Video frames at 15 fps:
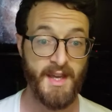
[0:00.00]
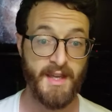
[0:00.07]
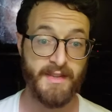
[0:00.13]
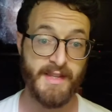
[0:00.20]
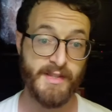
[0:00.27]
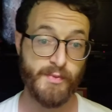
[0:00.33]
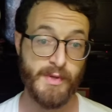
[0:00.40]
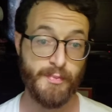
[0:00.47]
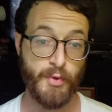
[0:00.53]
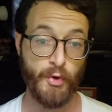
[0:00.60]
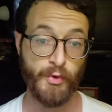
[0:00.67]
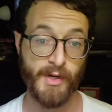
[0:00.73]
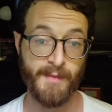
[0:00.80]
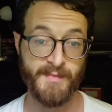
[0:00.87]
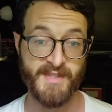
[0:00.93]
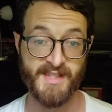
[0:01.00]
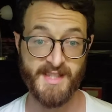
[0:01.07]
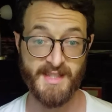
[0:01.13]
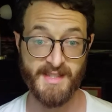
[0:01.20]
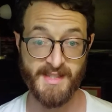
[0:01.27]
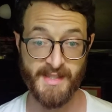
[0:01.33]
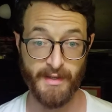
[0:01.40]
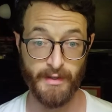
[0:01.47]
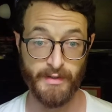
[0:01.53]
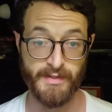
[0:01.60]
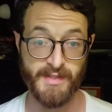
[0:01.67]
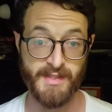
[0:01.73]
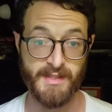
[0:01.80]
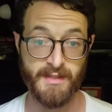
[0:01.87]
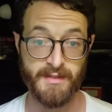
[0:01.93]
These reprogrammed skin
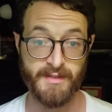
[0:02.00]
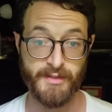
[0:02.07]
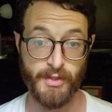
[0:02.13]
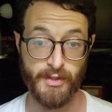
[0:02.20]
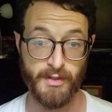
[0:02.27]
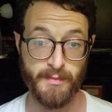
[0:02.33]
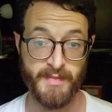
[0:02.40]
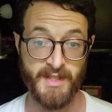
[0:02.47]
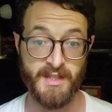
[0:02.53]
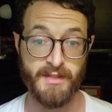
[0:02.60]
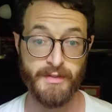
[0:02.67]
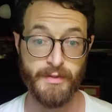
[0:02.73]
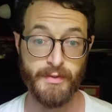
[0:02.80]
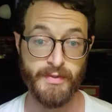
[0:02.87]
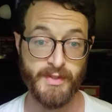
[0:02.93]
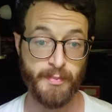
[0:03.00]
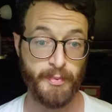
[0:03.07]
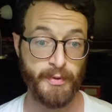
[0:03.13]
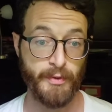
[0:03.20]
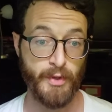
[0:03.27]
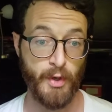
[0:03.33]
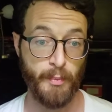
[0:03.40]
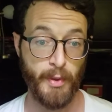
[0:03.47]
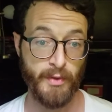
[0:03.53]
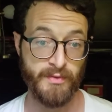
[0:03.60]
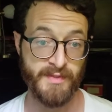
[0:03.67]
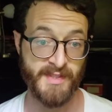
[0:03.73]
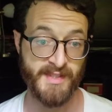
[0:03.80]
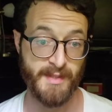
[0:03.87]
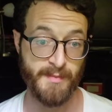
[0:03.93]
cells, termed induced
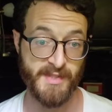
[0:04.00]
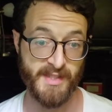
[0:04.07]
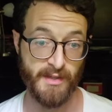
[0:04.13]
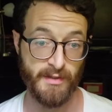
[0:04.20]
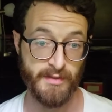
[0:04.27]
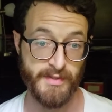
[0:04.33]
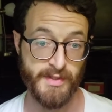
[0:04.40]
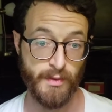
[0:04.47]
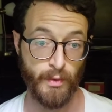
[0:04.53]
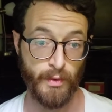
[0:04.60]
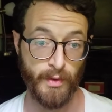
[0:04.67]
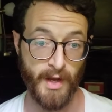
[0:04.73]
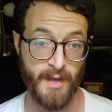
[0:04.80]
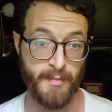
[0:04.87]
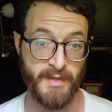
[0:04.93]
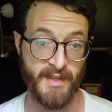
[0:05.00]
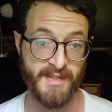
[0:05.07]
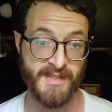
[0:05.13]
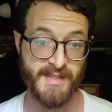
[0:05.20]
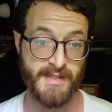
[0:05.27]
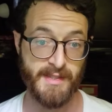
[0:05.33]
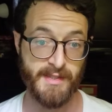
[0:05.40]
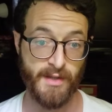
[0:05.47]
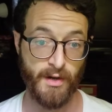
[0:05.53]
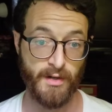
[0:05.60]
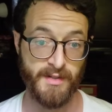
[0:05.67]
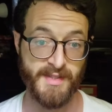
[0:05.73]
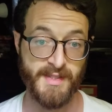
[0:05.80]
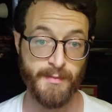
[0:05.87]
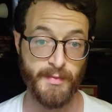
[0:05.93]
pluripotent stem cells, or iPSCs, are
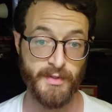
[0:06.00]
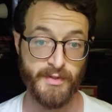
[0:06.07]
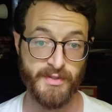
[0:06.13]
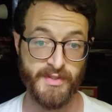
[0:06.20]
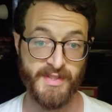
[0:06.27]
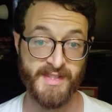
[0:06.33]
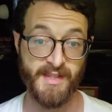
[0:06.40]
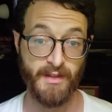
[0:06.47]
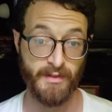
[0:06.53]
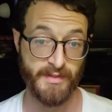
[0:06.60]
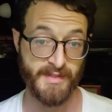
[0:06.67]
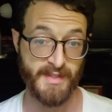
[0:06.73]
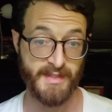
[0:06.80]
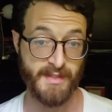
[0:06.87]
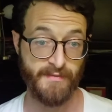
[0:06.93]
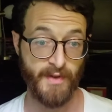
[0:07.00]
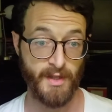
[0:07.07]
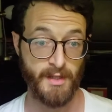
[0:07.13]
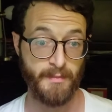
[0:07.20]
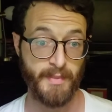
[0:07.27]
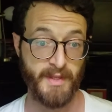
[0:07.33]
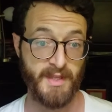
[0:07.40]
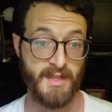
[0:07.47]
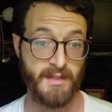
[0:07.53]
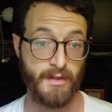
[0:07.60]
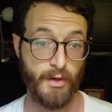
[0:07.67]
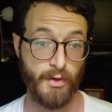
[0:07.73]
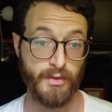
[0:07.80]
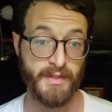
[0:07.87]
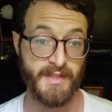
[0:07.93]
similar to cells that develop in
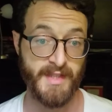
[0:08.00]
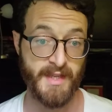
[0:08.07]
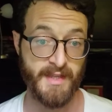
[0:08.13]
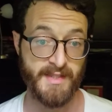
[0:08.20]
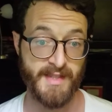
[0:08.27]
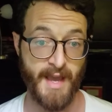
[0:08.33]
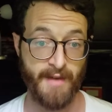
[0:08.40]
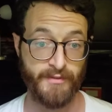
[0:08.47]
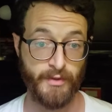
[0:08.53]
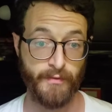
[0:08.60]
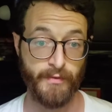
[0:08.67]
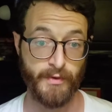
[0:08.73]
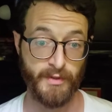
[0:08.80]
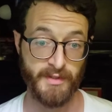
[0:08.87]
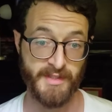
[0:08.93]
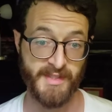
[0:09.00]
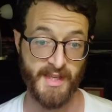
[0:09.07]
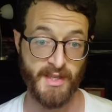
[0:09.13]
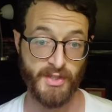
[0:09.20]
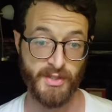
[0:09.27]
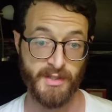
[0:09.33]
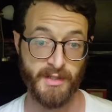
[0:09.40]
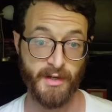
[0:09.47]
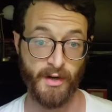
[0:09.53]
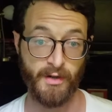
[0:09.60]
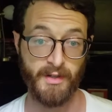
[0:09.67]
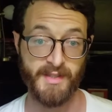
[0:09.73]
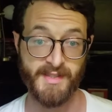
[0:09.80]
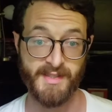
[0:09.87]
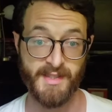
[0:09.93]
early days after fertilization and are
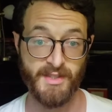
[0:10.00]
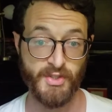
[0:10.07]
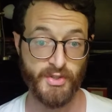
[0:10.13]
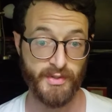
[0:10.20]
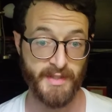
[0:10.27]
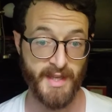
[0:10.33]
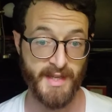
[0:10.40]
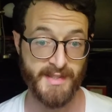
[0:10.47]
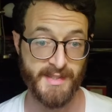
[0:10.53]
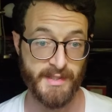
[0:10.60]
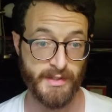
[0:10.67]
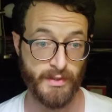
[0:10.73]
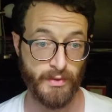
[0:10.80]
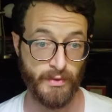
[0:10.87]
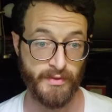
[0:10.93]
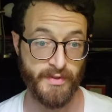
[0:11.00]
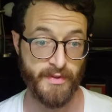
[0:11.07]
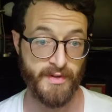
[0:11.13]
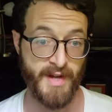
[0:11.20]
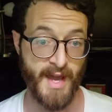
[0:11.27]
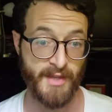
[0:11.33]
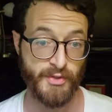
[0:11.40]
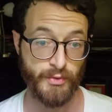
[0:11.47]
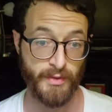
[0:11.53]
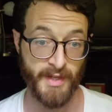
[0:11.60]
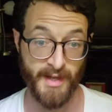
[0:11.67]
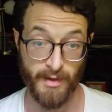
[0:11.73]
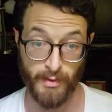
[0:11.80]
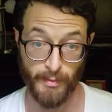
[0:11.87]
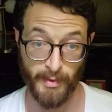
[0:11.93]
essentially identical to their natural
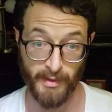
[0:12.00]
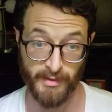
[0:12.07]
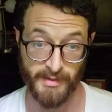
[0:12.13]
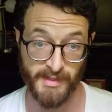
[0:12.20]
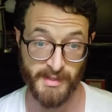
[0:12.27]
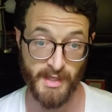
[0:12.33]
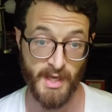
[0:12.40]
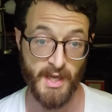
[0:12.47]
counterparts.